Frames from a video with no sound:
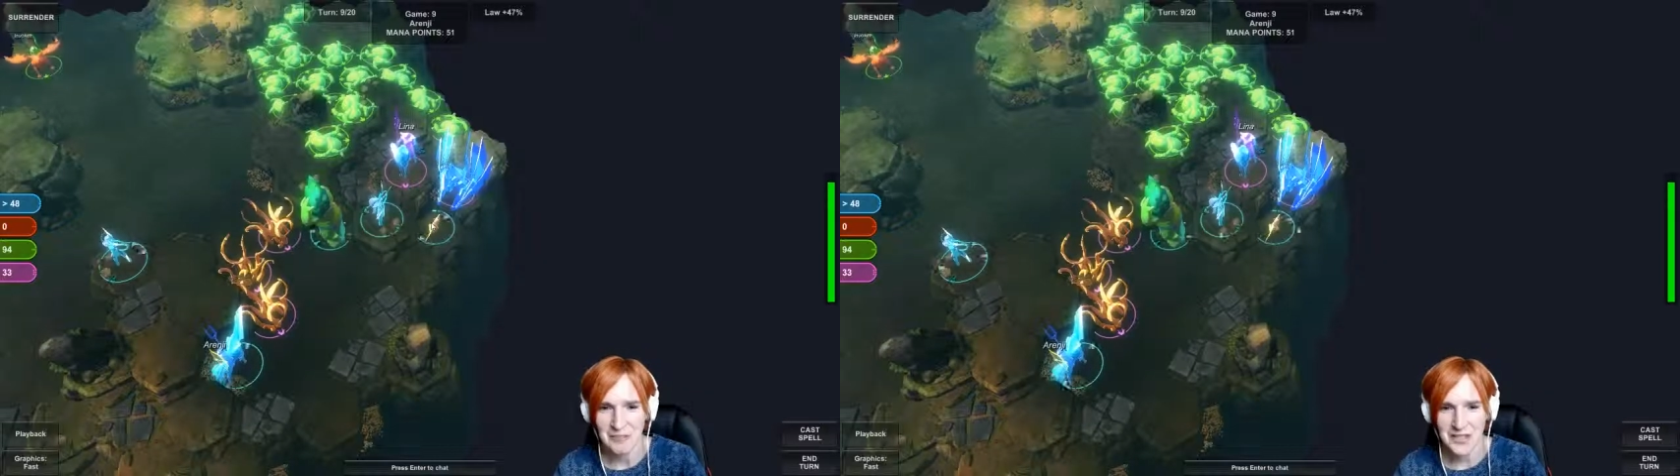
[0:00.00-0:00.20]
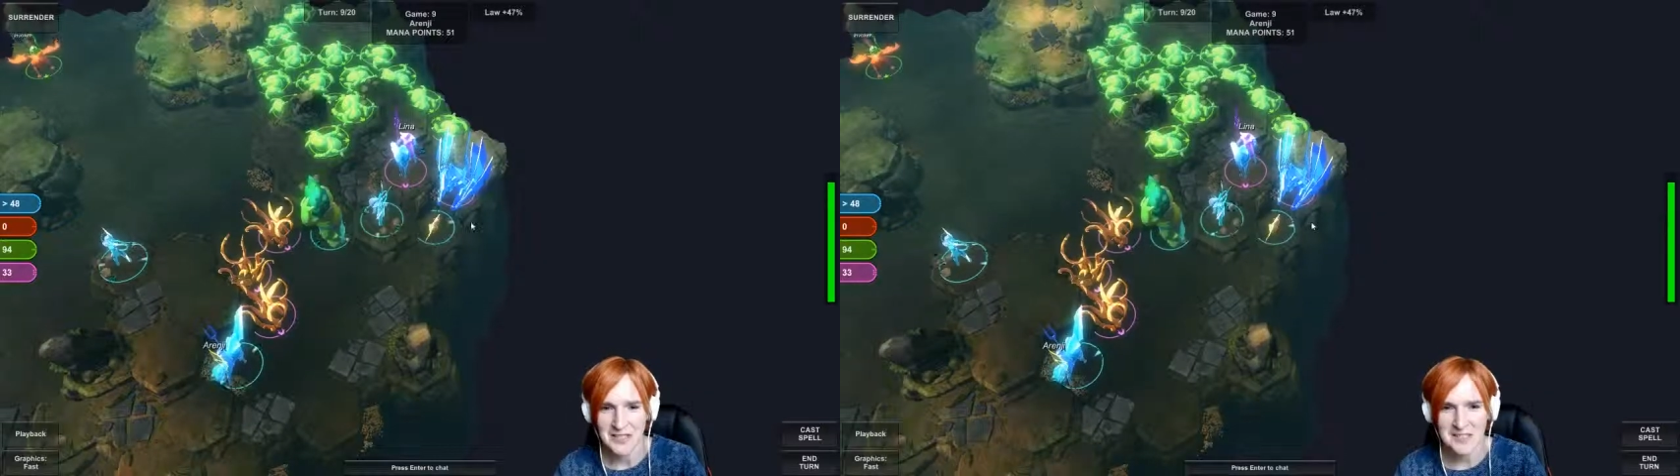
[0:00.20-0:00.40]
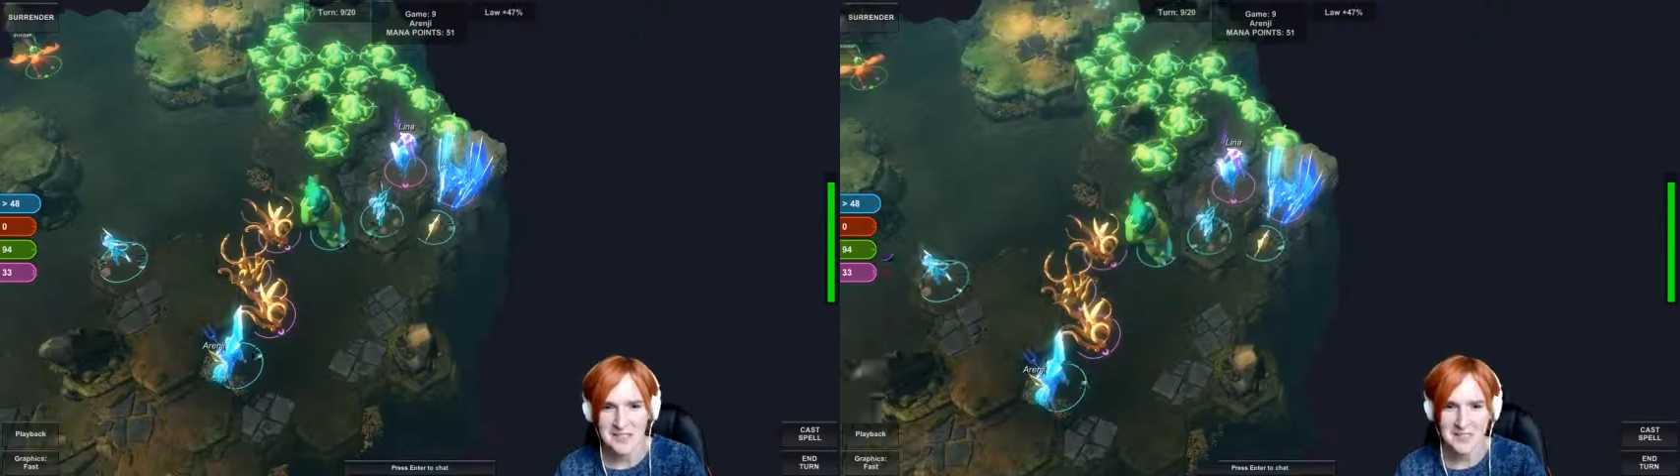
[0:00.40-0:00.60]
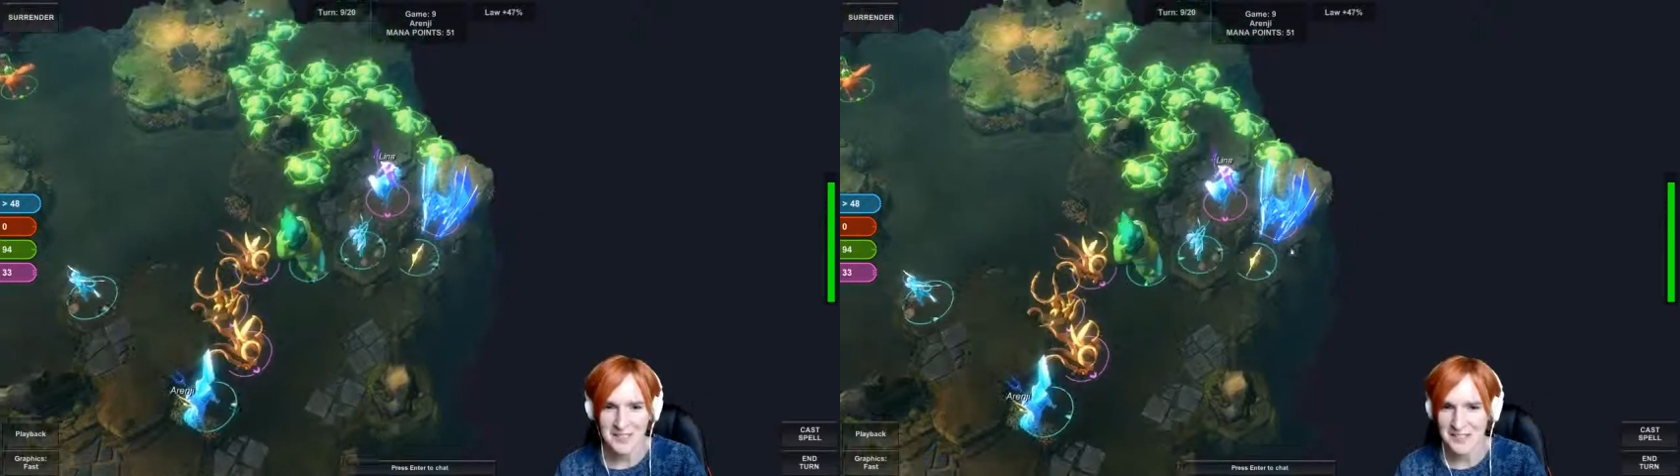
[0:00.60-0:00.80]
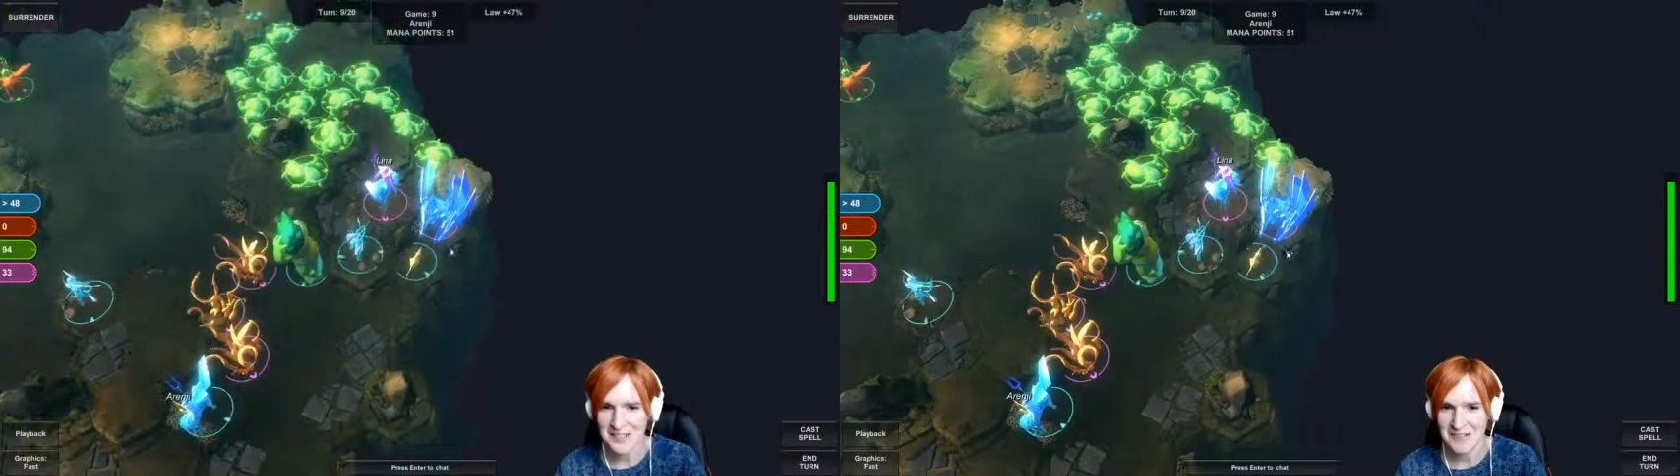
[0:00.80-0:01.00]
chance is
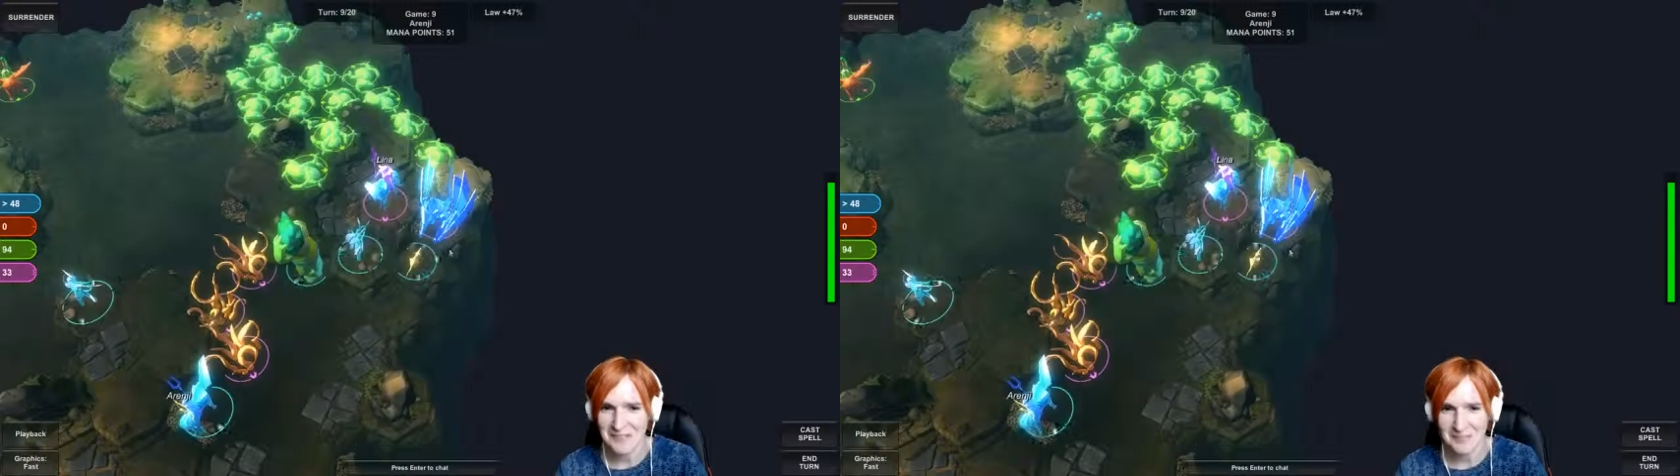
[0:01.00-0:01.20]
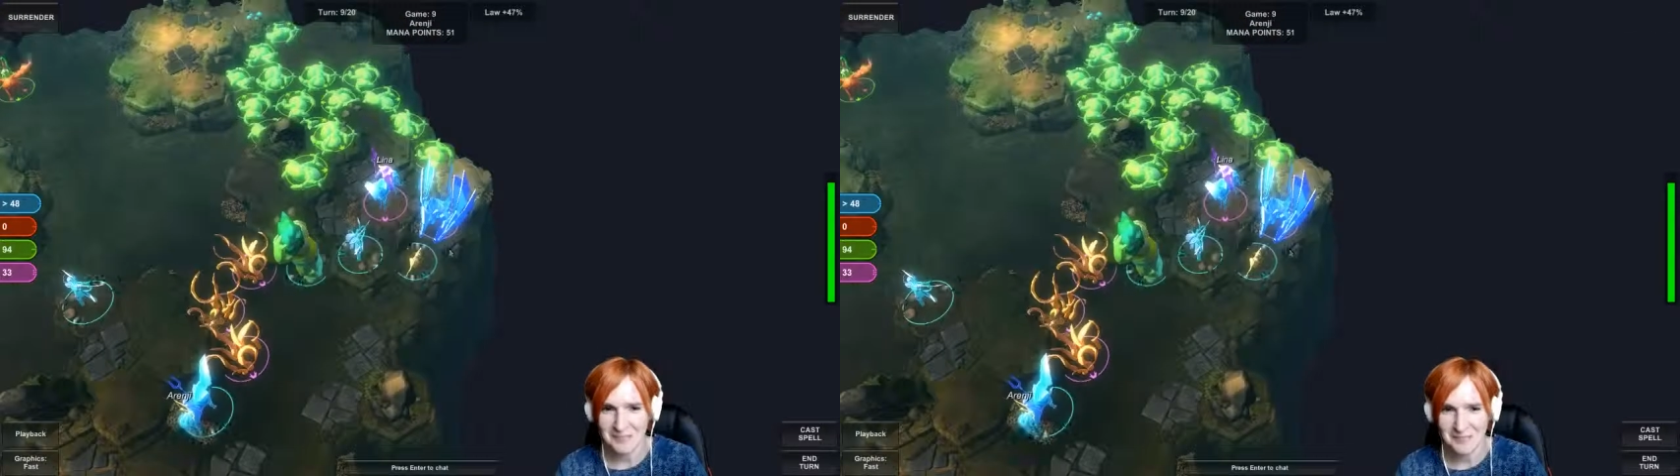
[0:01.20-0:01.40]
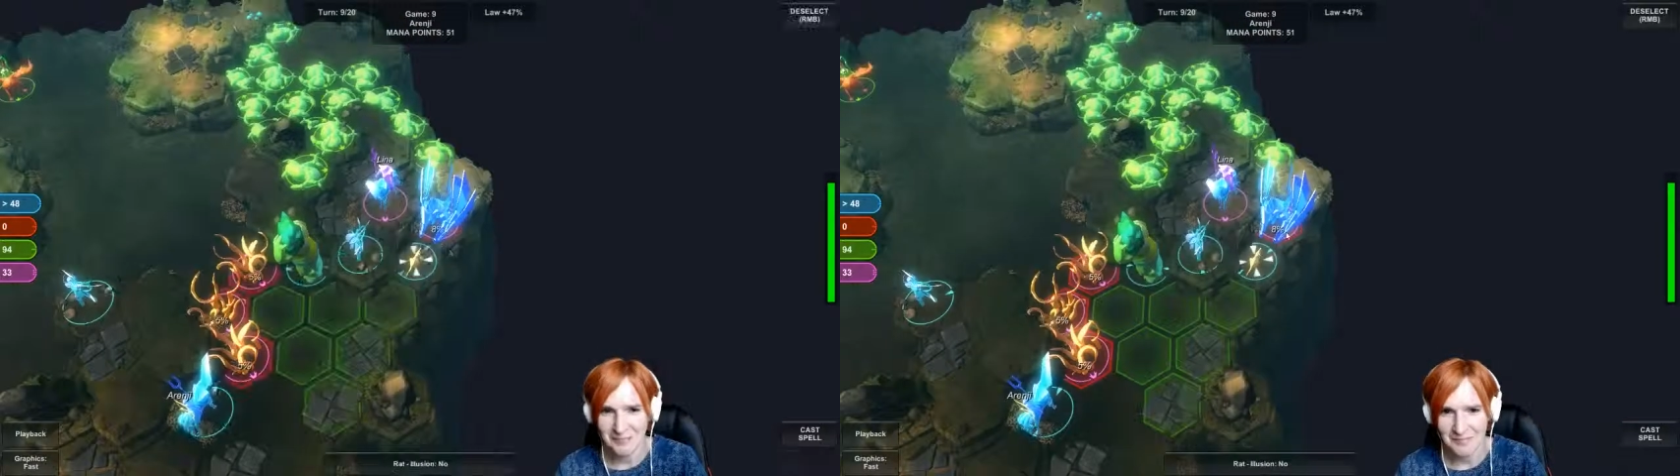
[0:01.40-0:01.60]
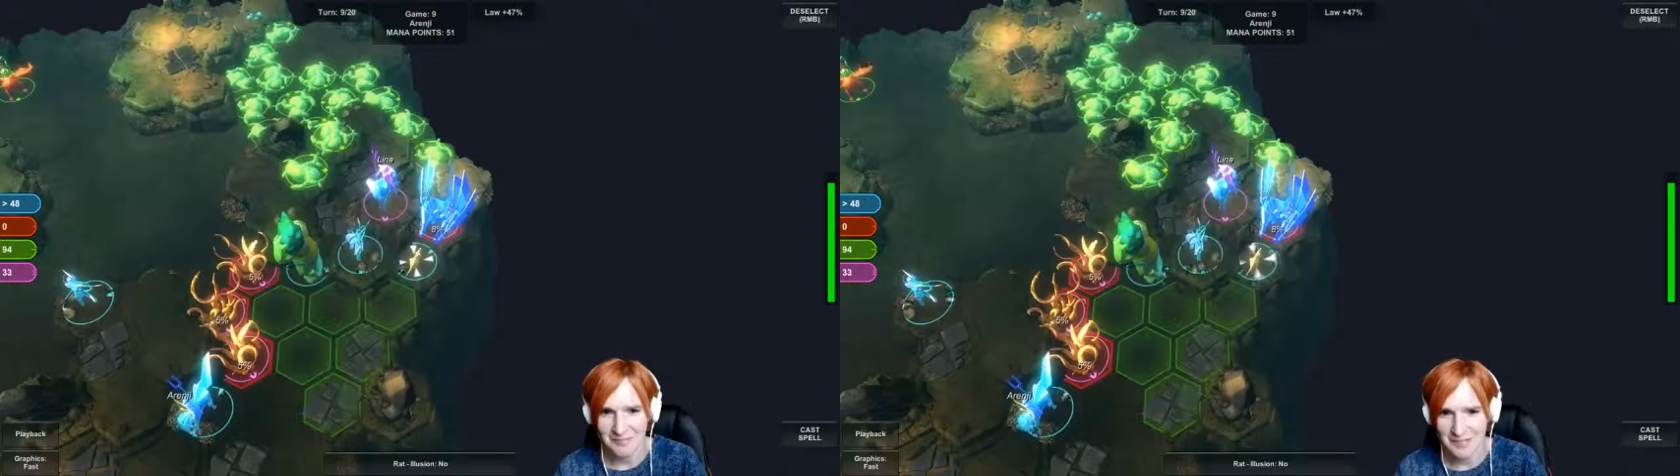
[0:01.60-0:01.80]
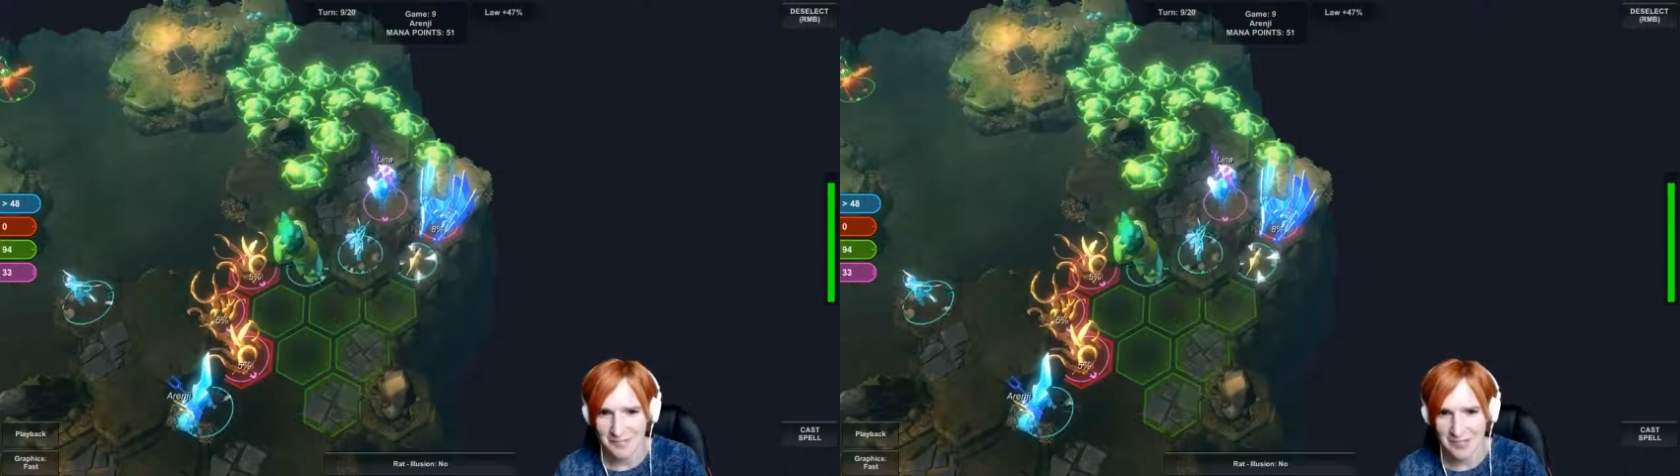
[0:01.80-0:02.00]
just
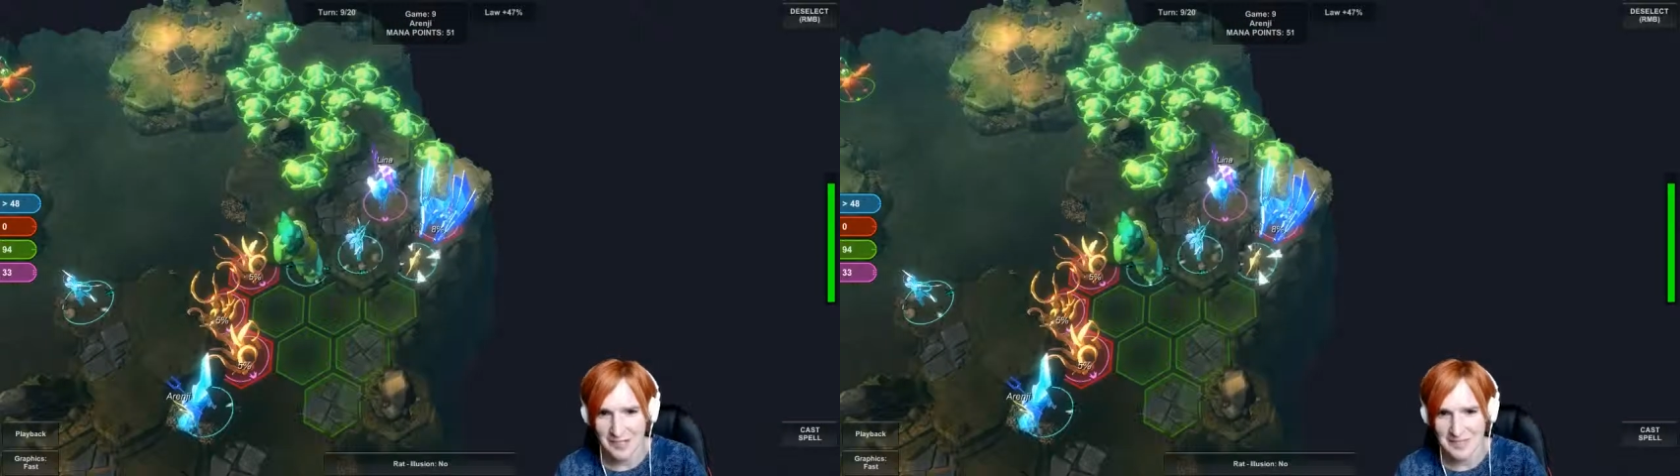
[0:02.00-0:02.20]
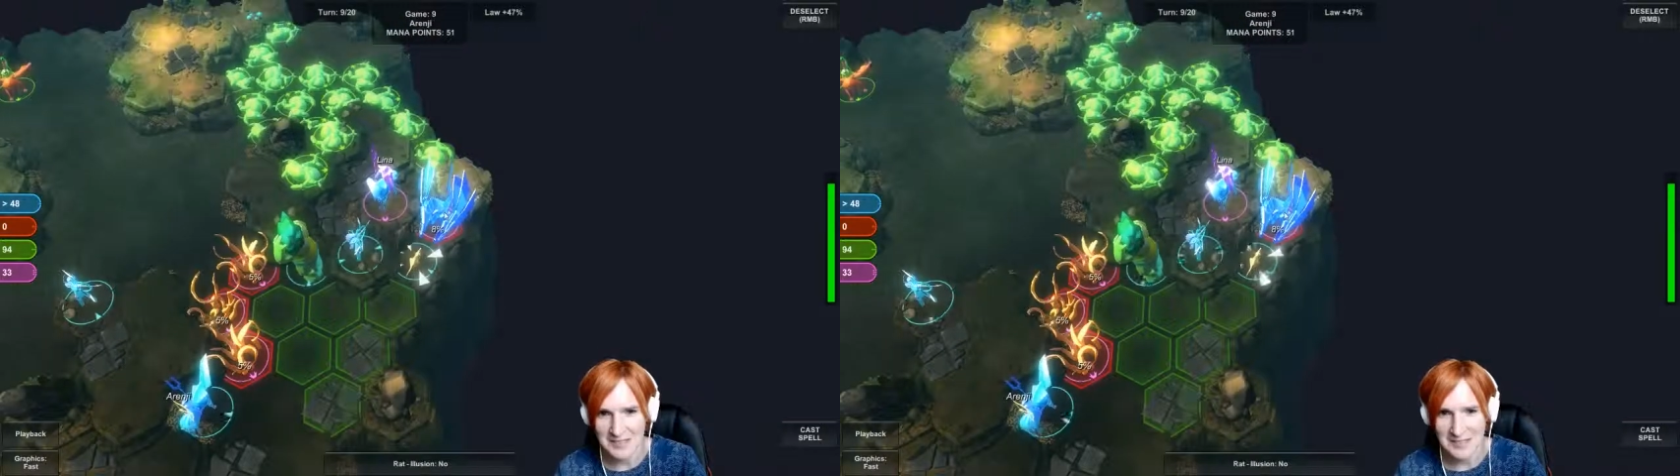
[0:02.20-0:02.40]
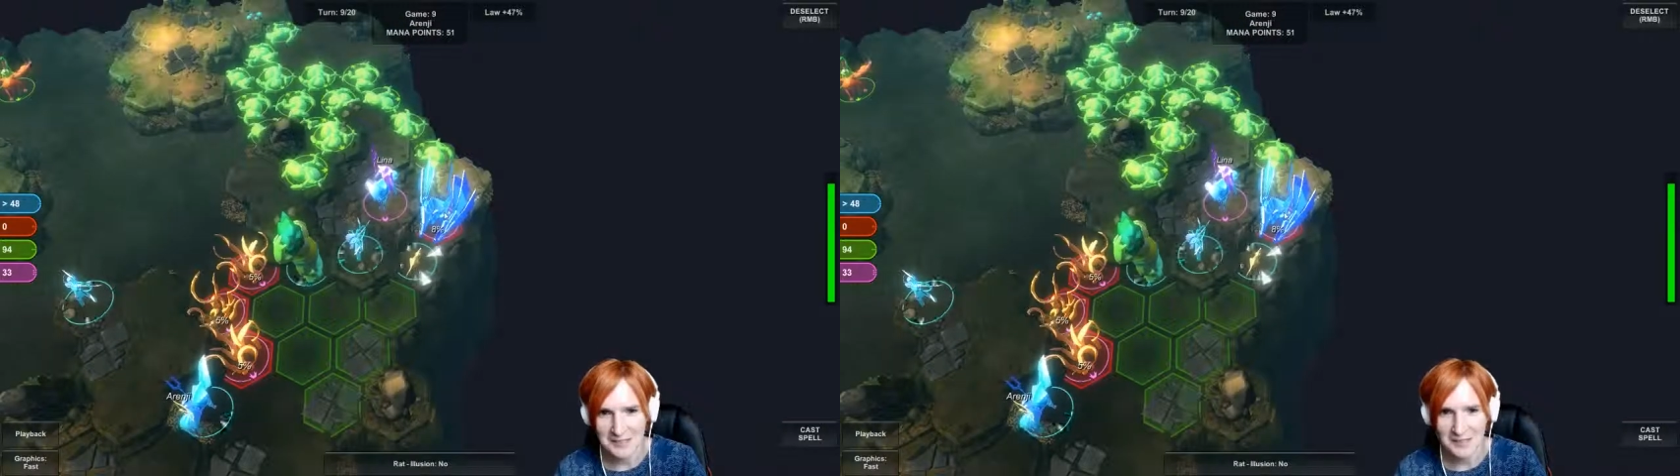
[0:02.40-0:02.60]
crazy.